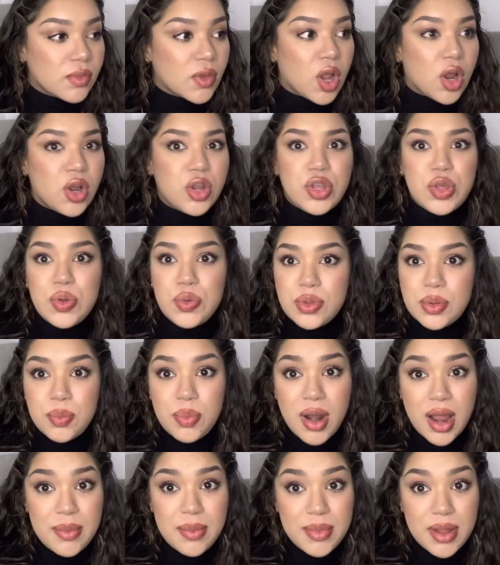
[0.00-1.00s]
Are you the
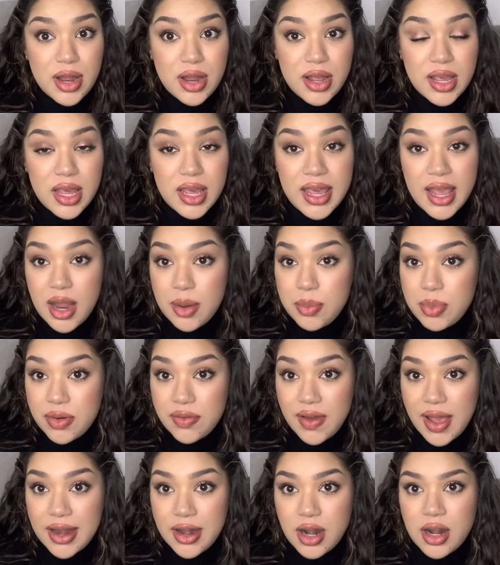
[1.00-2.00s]
primary care
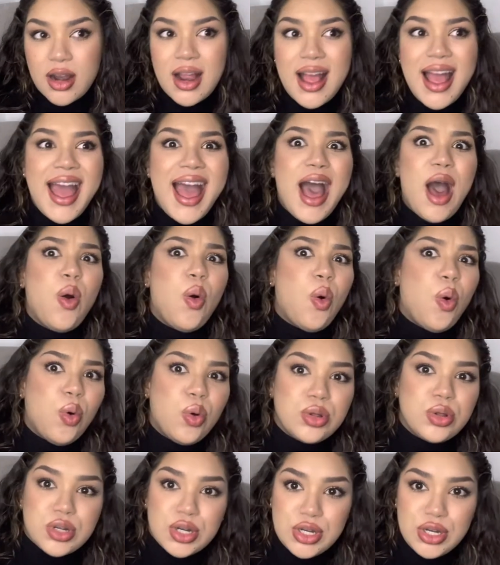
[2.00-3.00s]
provider? How
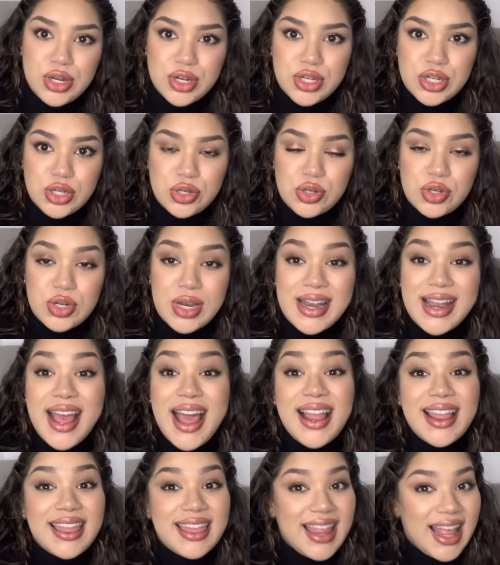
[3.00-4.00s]
old are your children?
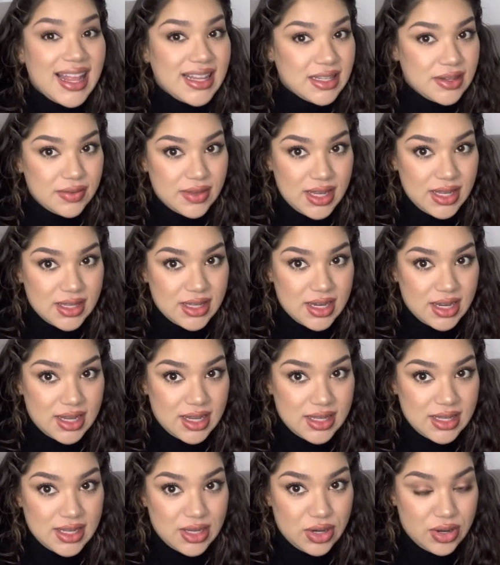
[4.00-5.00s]
Lots of things to
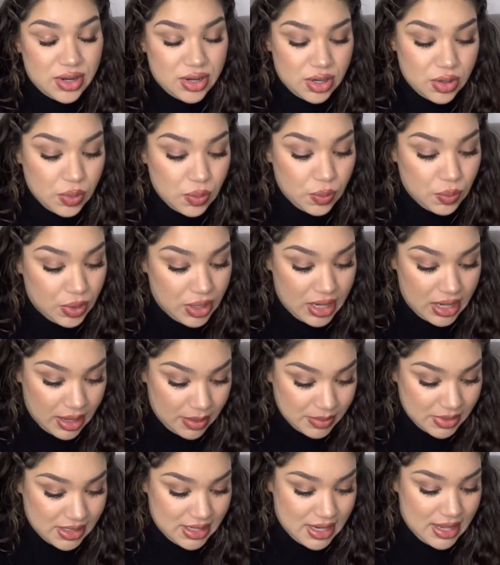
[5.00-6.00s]
consider when it
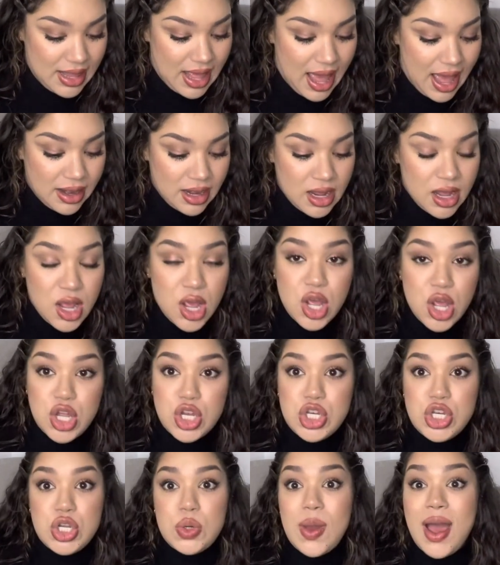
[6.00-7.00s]
comes to that.
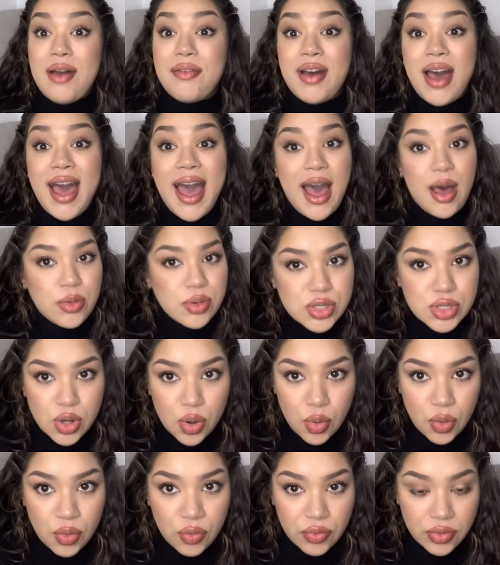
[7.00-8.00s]
Do you have a house to
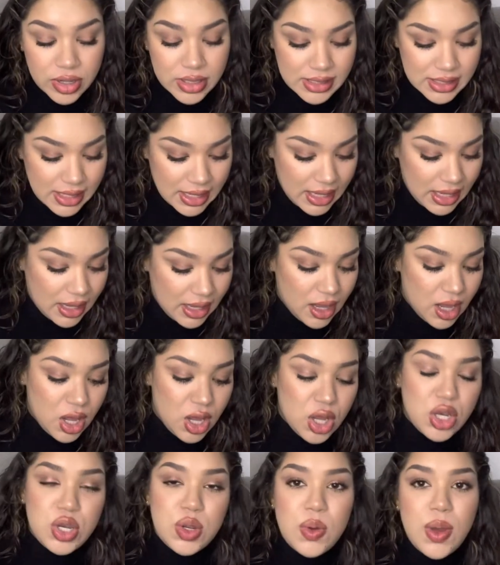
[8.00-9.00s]
oversee?
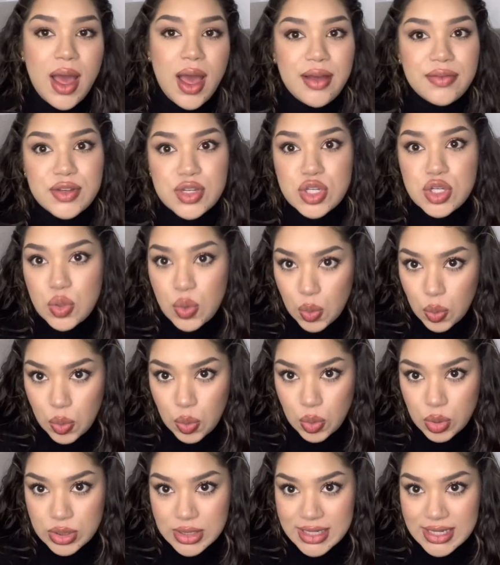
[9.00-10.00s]
Do you have
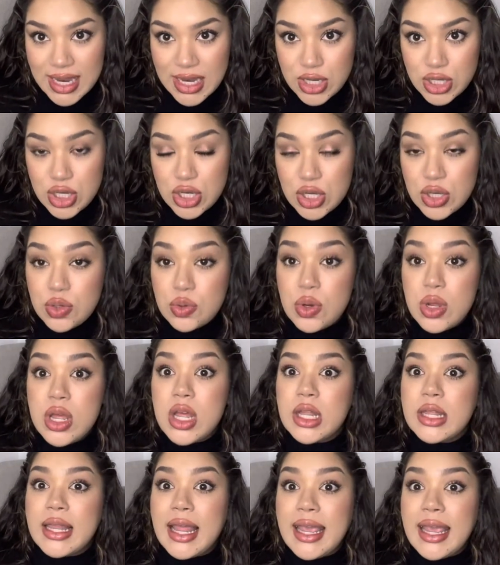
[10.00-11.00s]
school to tend to?
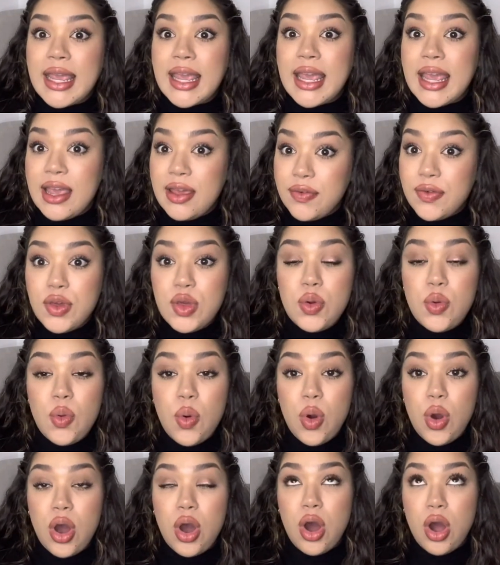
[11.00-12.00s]
Like, if you
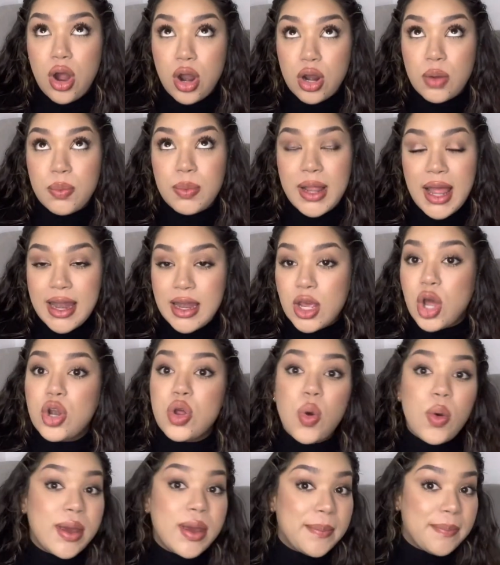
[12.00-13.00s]
are planning on
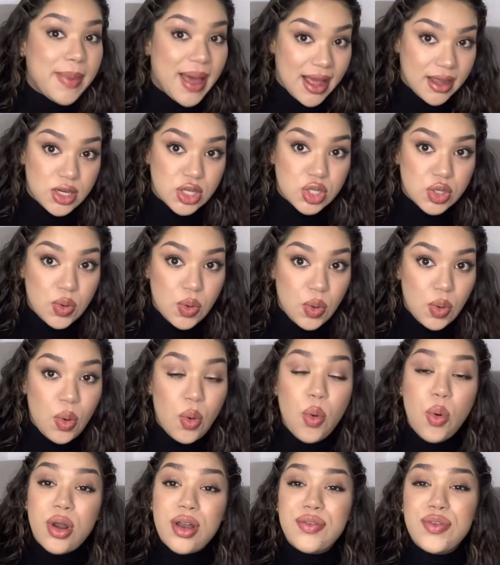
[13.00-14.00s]
going back to school,
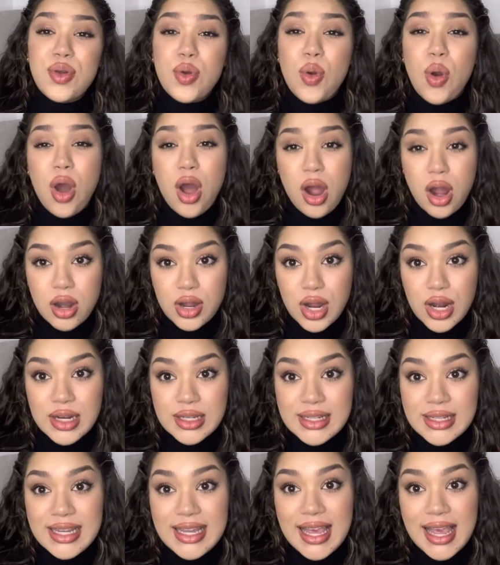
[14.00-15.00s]
or if you are
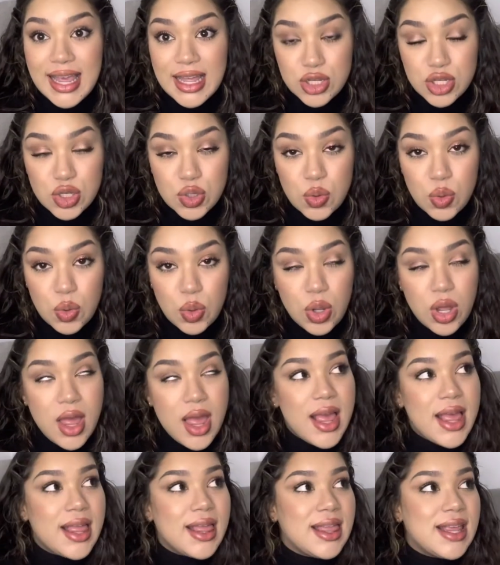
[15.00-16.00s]
currently in school,
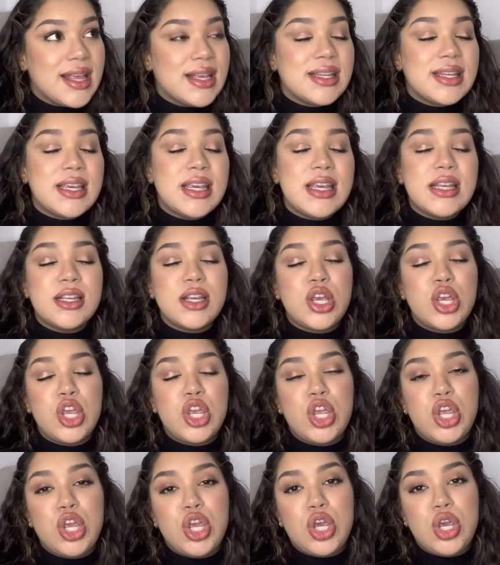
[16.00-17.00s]
this is a
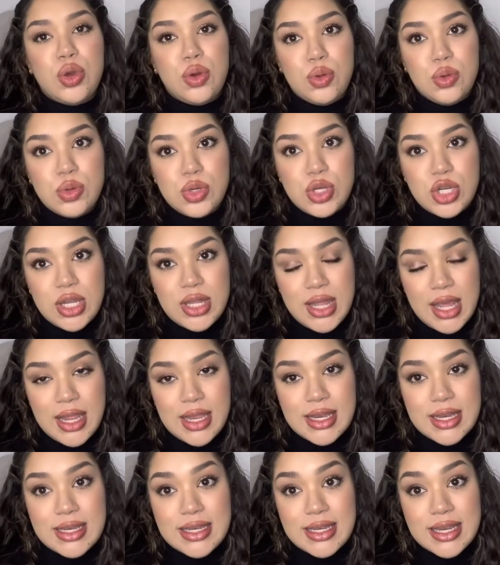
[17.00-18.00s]
huge
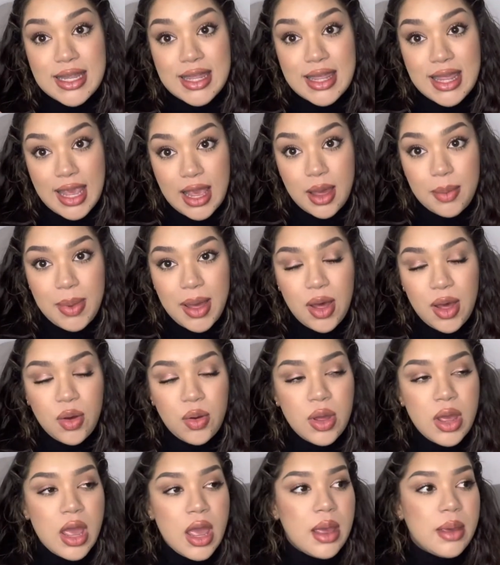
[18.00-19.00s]
thing to think about,
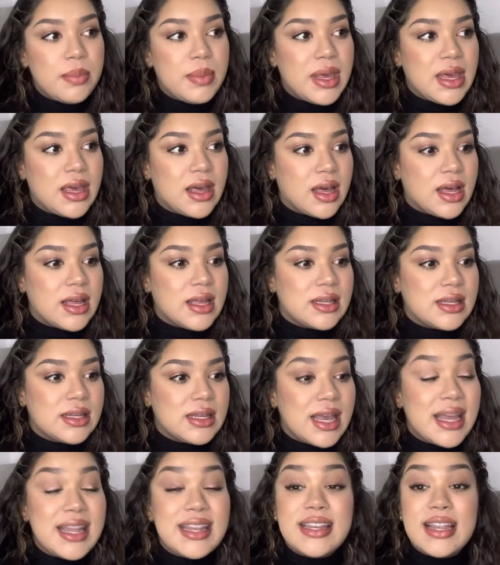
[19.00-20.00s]
because
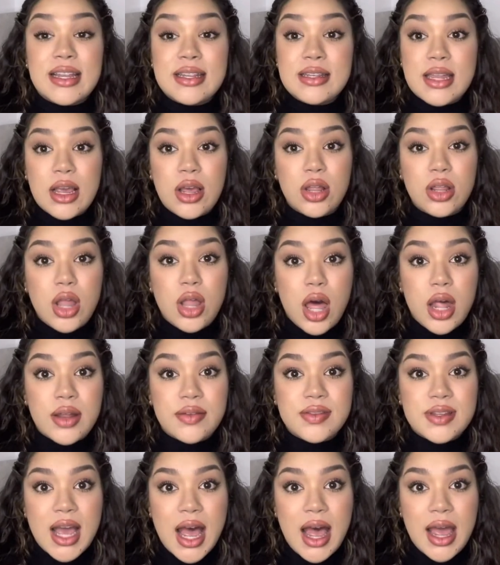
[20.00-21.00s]
it does take a lot of
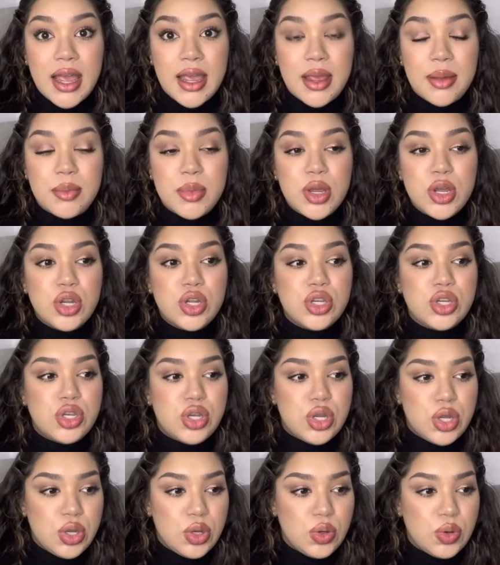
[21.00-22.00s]
time
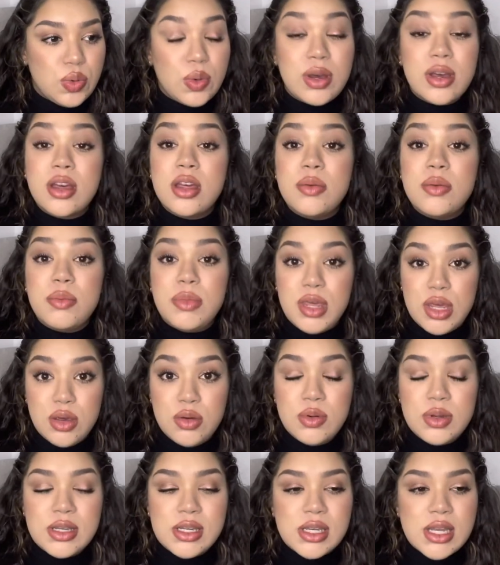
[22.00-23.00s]
to
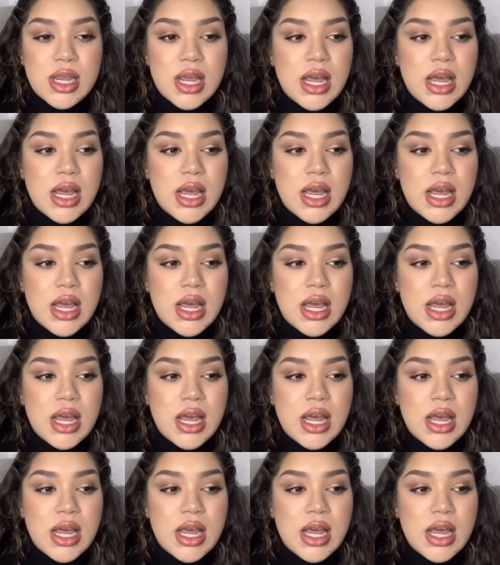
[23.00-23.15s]
commute.